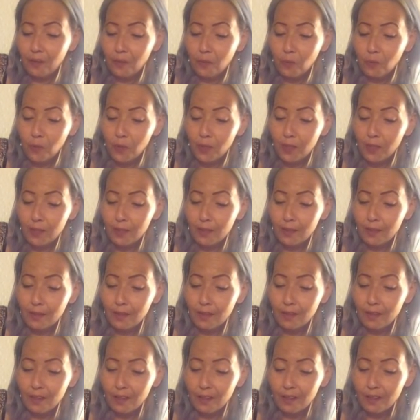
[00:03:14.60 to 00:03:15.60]
With
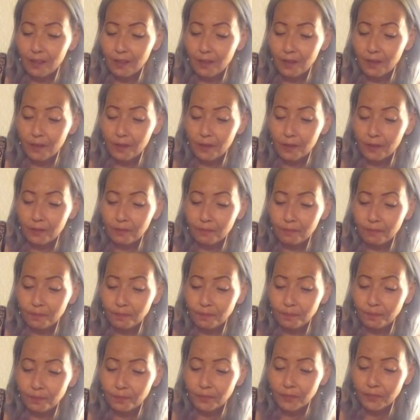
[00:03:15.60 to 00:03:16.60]
the
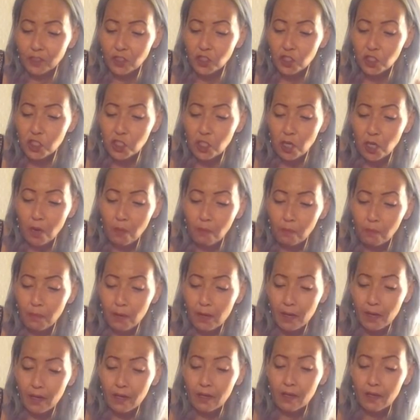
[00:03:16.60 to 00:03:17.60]

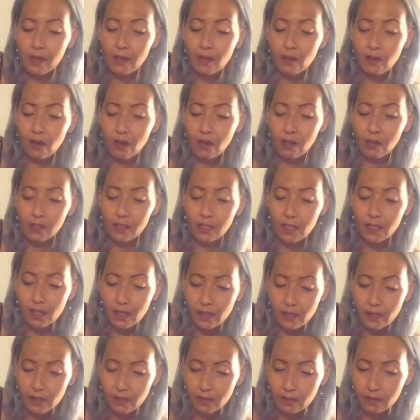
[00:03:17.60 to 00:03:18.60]
stomping on
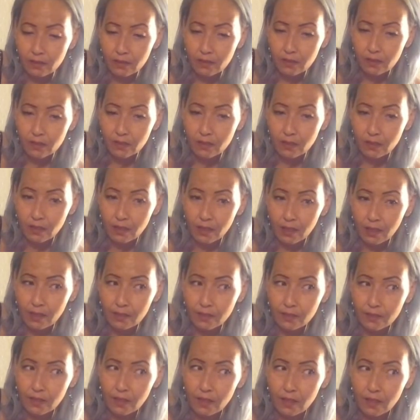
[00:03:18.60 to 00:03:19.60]
heels,
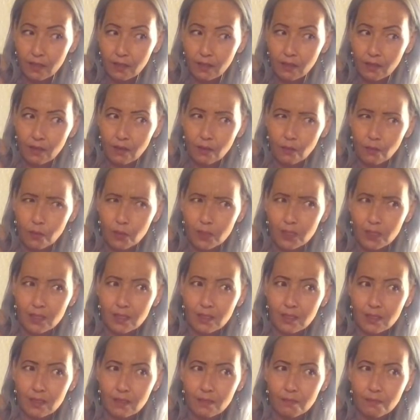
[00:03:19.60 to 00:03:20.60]
I think, or was
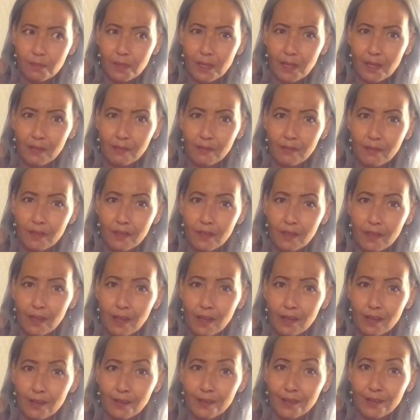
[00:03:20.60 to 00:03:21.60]
it bare feet,
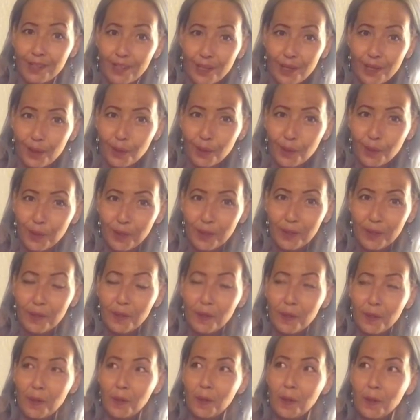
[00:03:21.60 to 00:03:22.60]
I don't know,
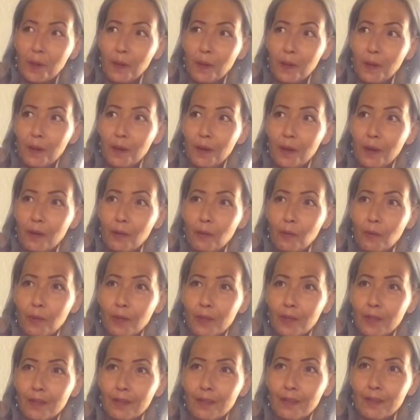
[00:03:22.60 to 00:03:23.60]

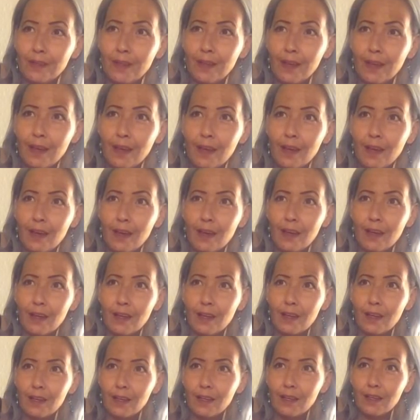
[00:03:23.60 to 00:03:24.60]
with
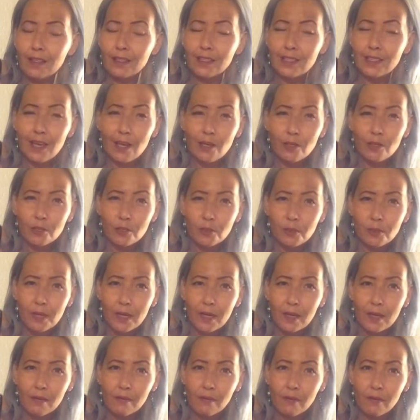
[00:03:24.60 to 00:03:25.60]
a
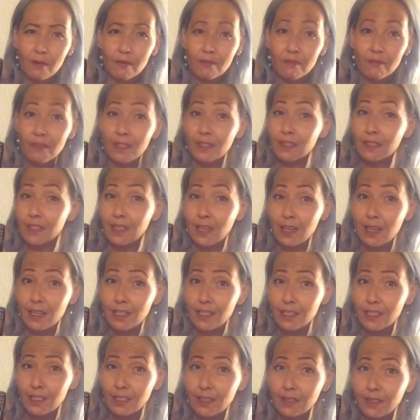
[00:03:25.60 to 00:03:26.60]
soundtrack from
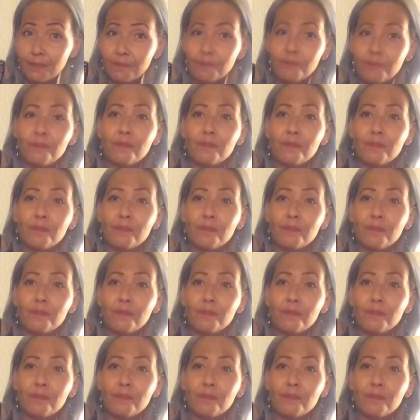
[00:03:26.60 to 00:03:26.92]
Fantasia.